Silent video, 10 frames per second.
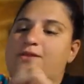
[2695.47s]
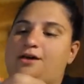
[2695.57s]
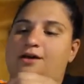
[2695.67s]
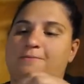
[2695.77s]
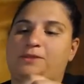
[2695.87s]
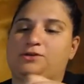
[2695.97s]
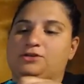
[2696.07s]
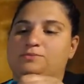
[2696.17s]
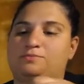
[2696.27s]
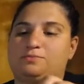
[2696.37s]
Um, you
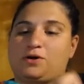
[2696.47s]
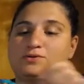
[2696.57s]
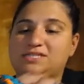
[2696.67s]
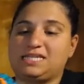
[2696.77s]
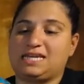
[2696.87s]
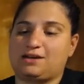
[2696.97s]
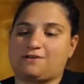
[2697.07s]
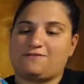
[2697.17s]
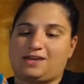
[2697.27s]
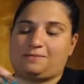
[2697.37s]
can post it in
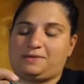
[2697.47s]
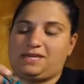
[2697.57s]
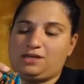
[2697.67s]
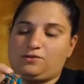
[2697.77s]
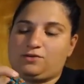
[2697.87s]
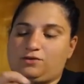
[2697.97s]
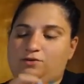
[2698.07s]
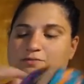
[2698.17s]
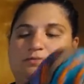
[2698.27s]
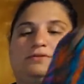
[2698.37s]
our VIP group.